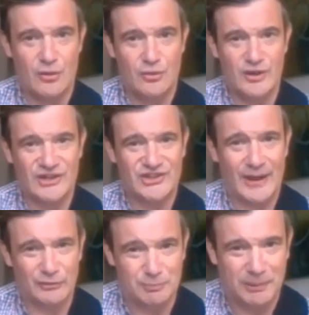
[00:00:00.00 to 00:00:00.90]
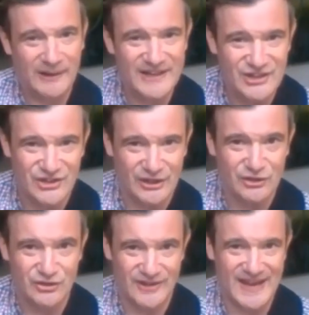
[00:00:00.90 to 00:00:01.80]
that it sounds pleasing
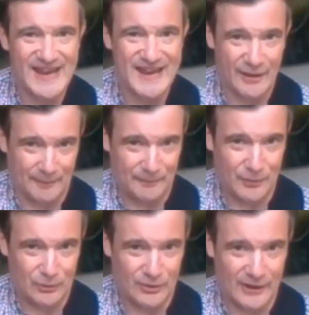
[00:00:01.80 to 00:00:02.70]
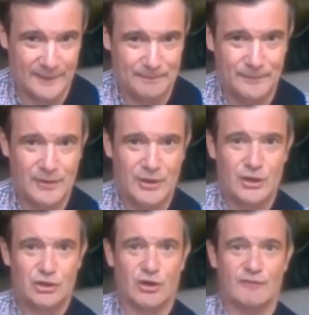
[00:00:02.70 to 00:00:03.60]
to the ear. Okay.
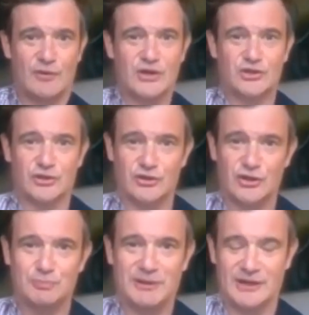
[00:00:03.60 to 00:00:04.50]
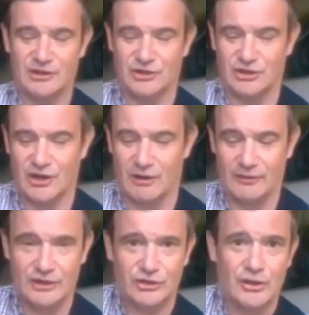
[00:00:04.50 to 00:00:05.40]
So, for instance, us beginners
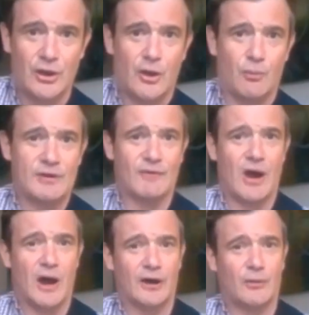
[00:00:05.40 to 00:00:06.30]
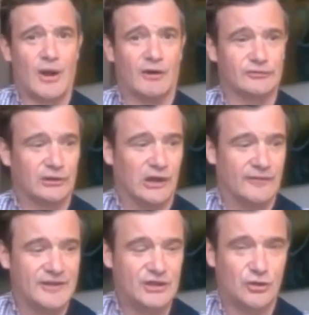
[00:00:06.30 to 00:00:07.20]
guitarists, we've quite often learned
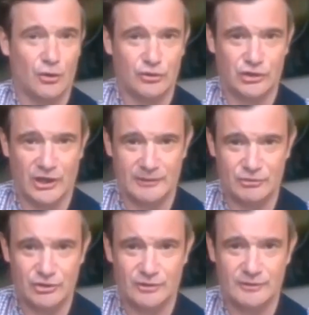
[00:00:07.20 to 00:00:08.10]
these chord shapes.